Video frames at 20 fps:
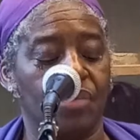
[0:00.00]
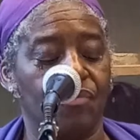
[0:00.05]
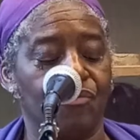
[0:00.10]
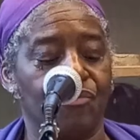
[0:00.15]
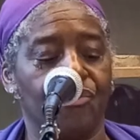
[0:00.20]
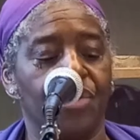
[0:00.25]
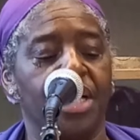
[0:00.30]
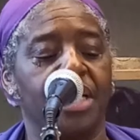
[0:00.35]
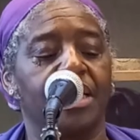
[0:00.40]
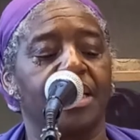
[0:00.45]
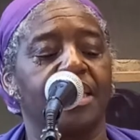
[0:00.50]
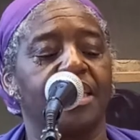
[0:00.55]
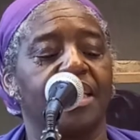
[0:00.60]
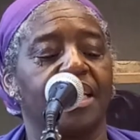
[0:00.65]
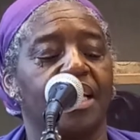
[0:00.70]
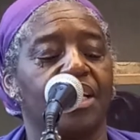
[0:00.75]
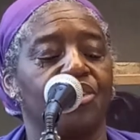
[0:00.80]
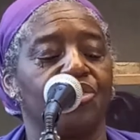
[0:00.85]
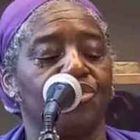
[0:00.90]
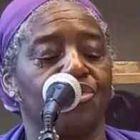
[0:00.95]
unfriendly
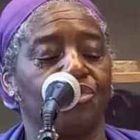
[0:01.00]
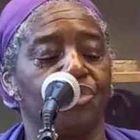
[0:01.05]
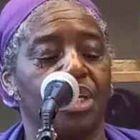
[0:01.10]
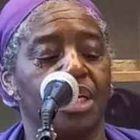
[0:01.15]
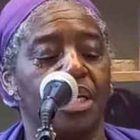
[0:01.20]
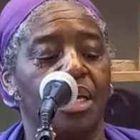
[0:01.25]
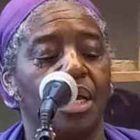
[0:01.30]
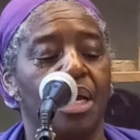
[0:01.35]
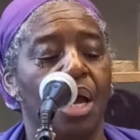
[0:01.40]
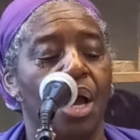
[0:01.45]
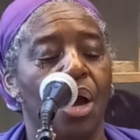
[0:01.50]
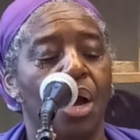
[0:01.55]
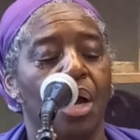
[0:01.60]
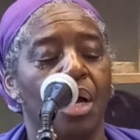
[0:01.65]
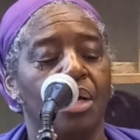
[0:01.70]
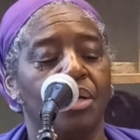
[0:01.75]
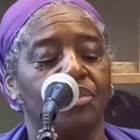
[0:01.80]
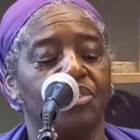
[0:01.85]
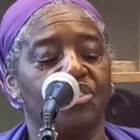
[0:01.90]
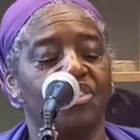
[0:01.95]
country,
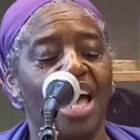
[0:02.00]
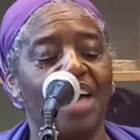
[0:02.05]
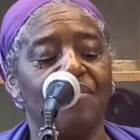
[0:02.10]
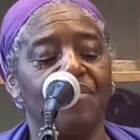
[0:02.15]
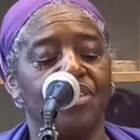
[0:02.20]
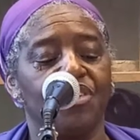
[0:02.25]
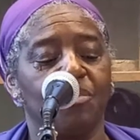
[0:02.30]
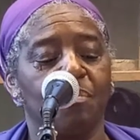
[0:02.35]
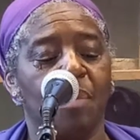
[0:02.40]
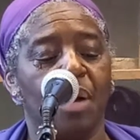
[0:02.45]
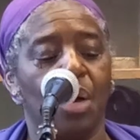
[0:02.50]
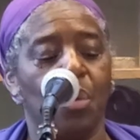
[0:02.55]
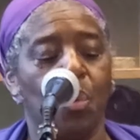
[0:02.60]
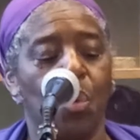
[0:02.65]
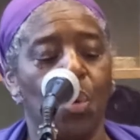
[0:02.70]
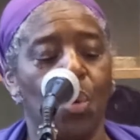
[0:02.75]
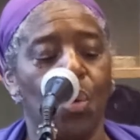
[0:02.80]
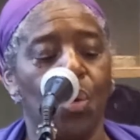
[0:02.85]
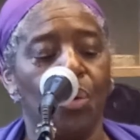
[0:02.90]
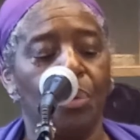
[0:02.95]
ravaged by
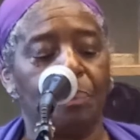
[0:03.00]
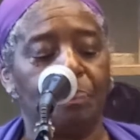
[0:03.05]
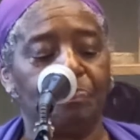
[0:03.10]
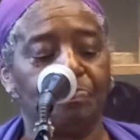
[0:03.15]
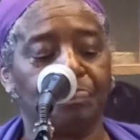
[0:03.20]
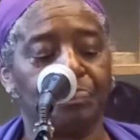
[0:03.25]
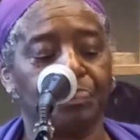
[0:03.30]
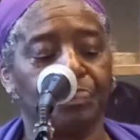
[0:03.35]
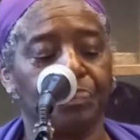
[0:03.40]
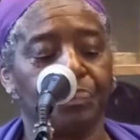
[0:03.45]
war.